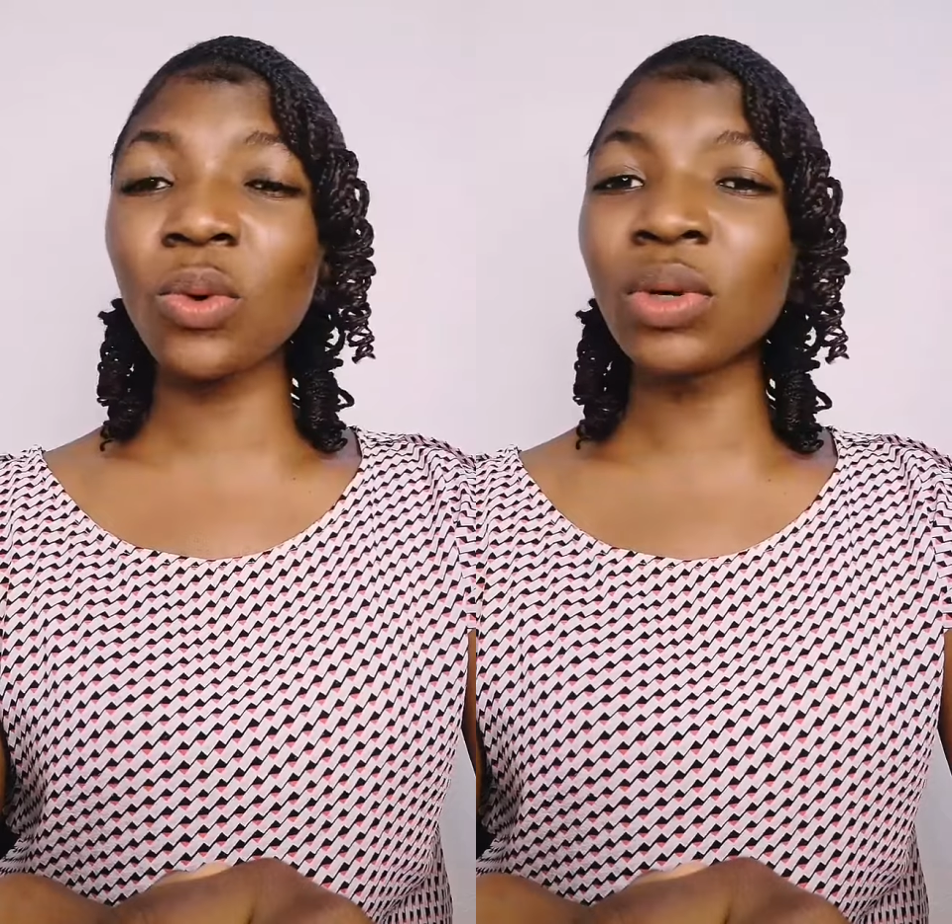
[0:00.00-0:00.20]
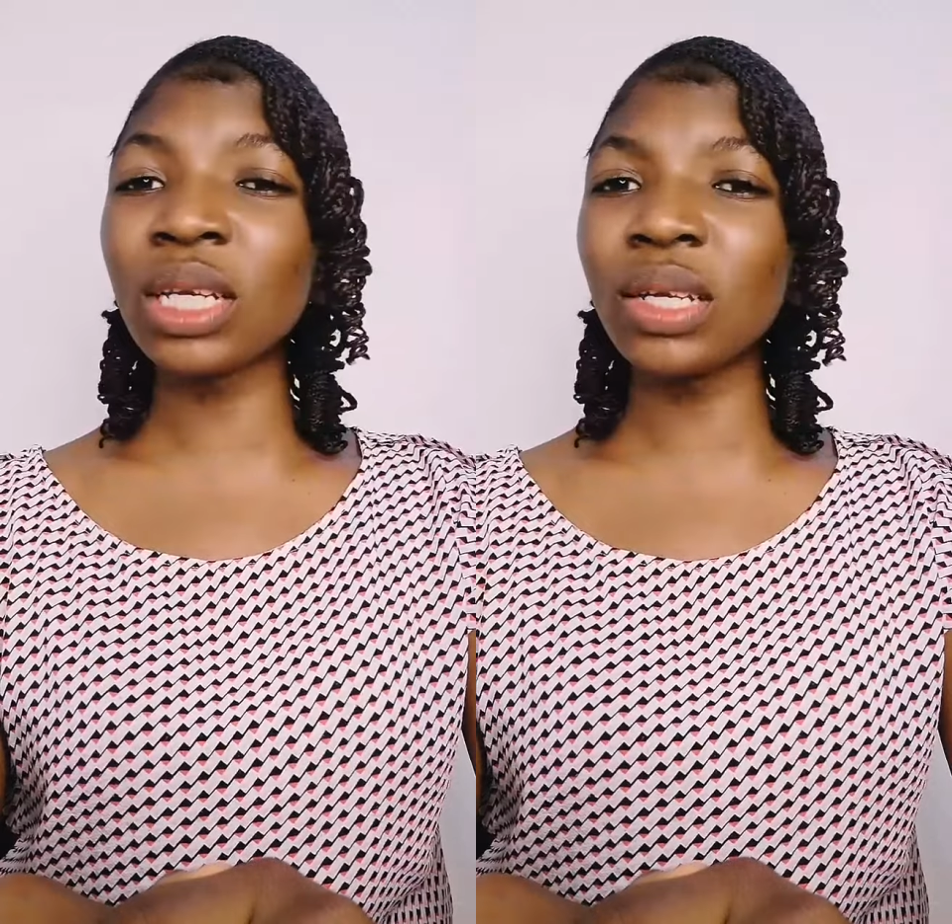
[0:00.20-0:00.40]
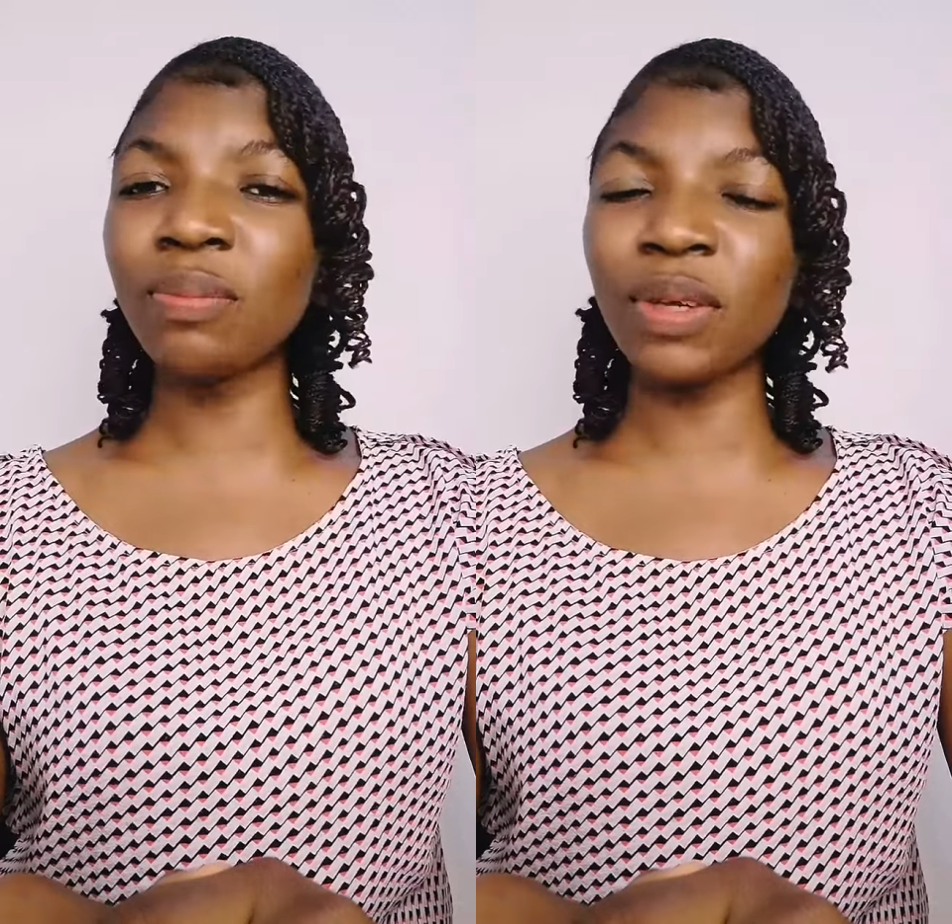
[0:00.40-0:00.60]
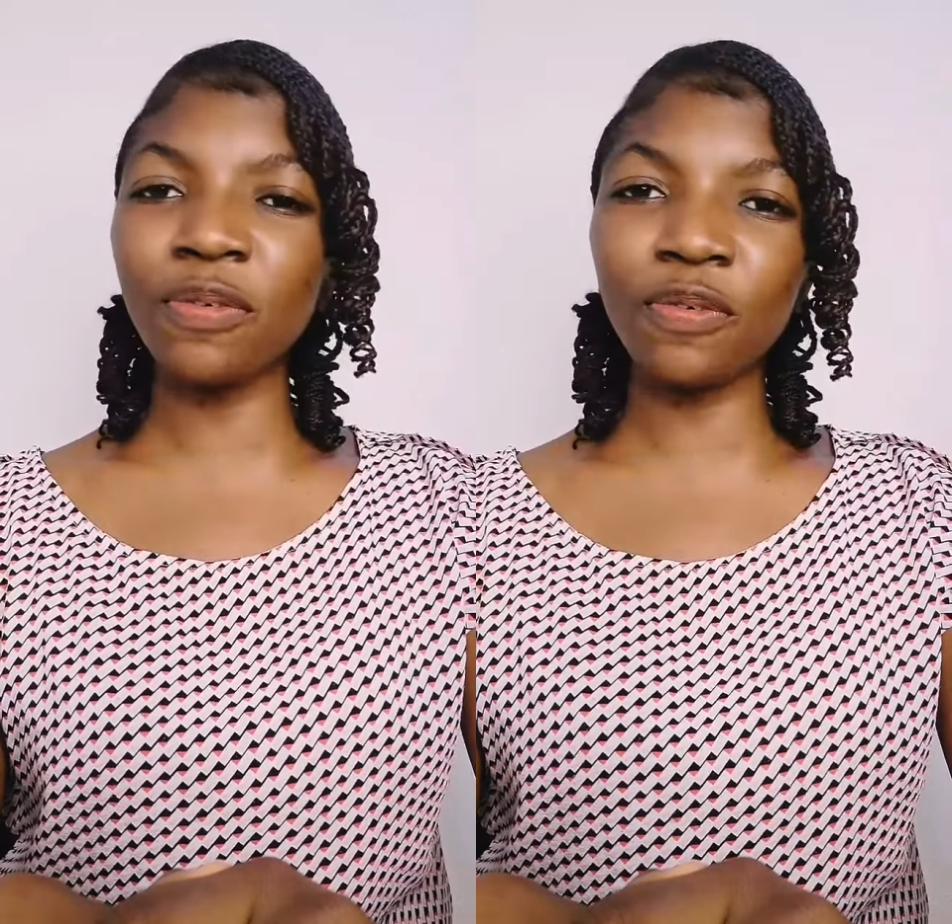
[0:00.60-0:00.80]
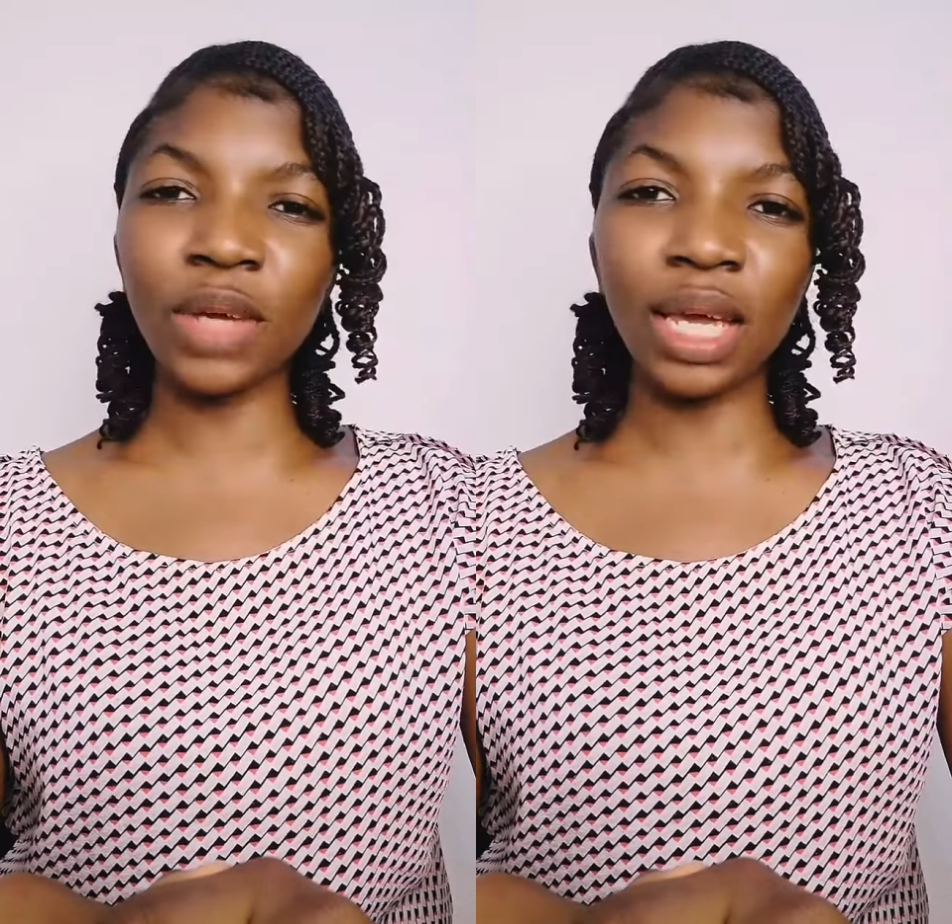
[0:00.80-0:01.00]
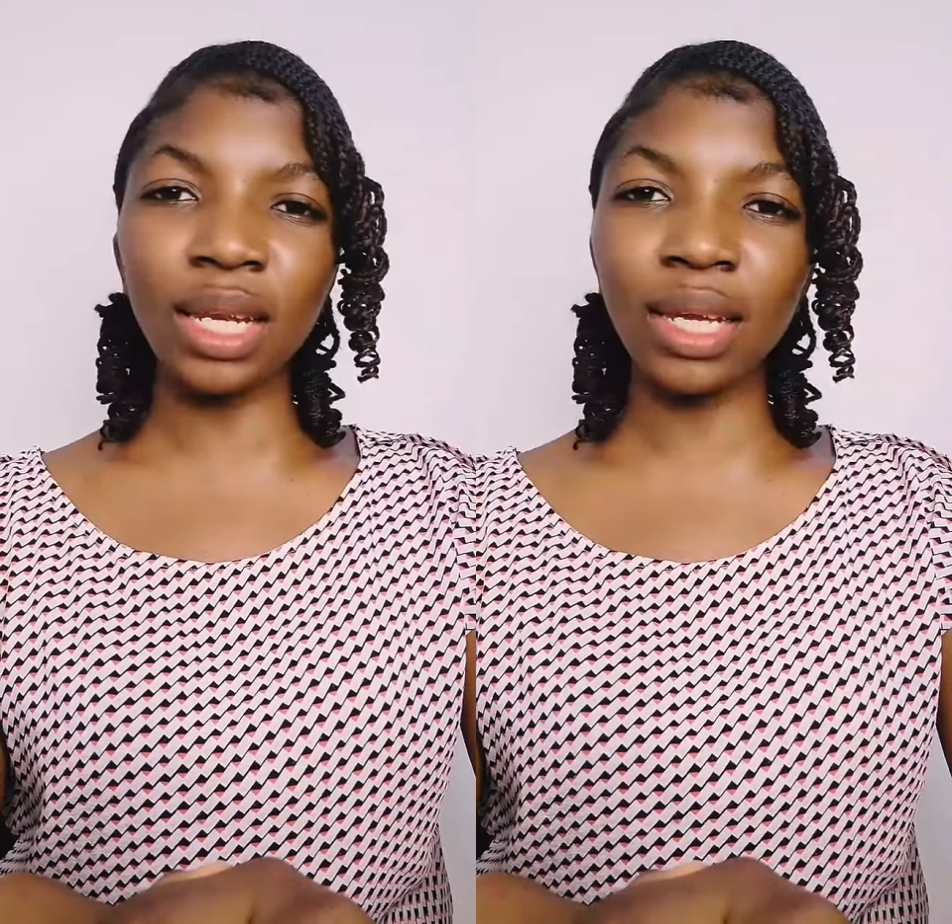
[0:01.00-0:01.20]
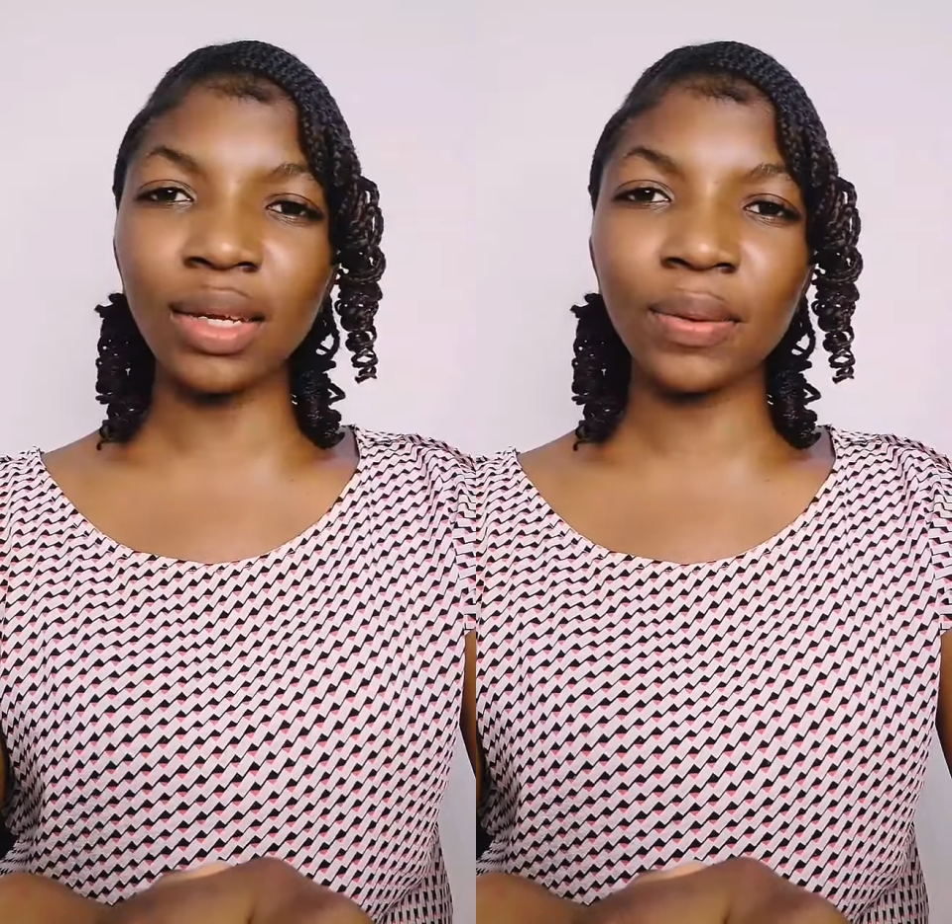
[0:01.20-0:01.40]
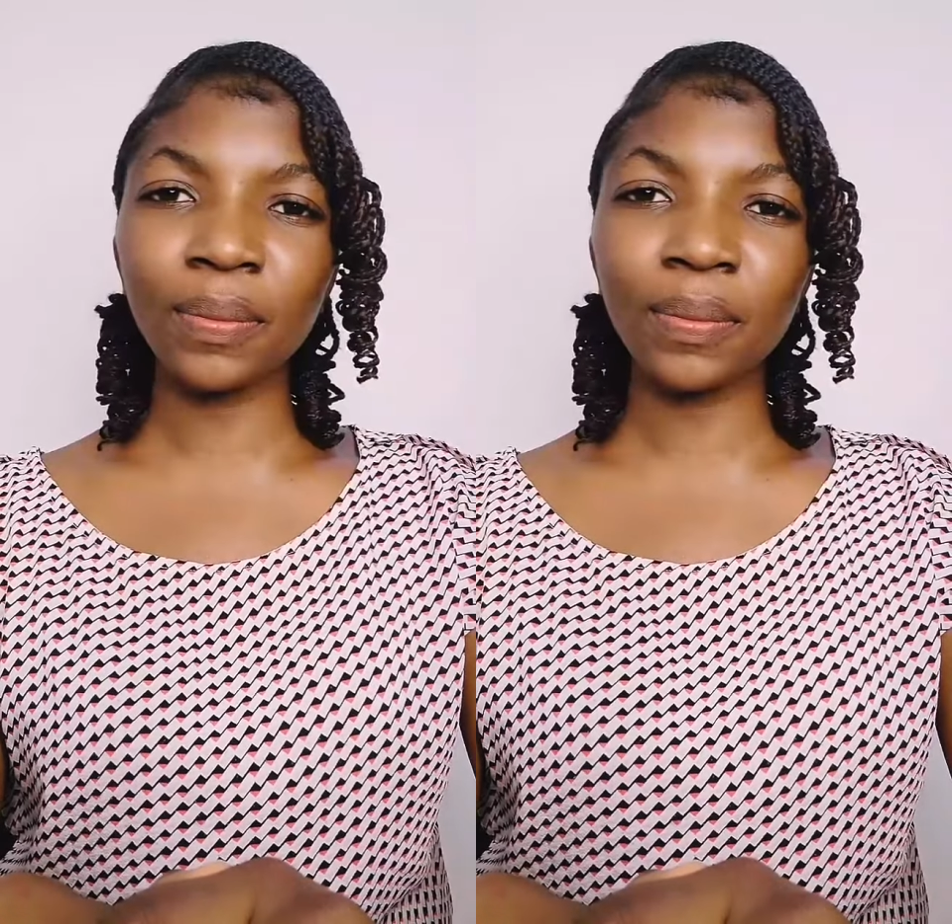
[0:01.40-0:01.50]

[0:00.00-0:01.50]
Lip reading: only be failing.